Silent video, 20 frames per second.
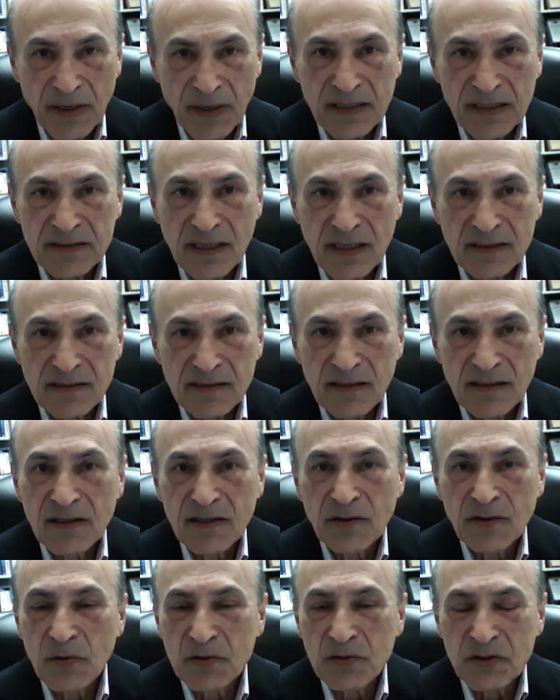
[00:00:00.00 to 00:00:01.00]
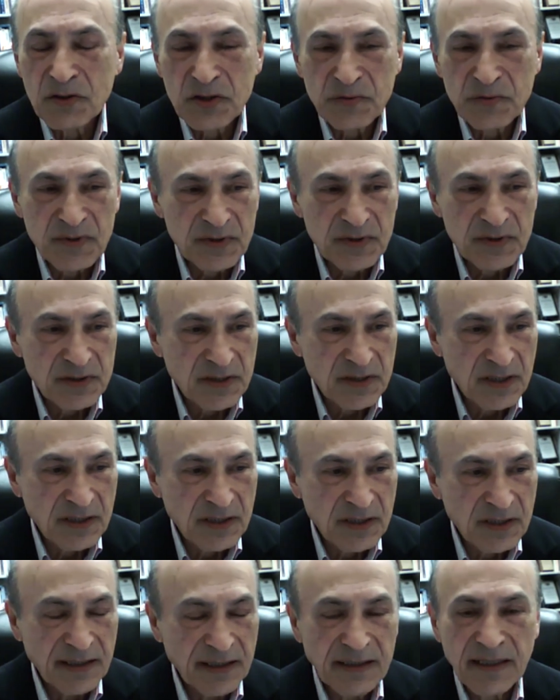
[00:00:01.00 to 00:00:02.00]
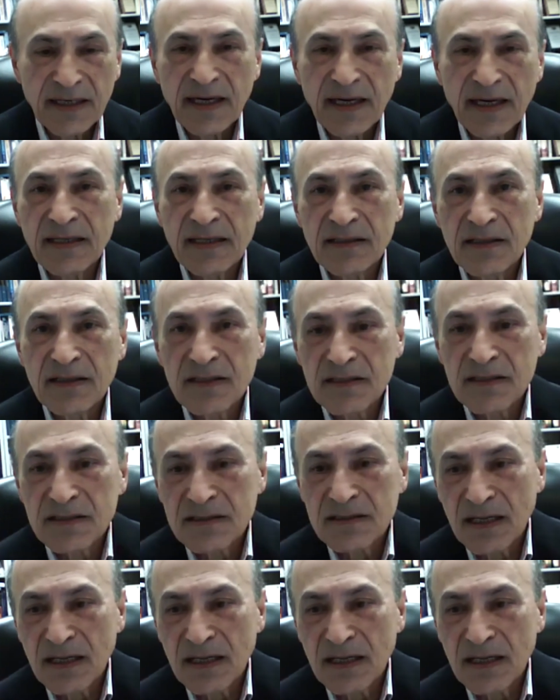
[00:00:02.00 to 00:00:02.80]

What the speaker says: as I think Kostas was hinting at this,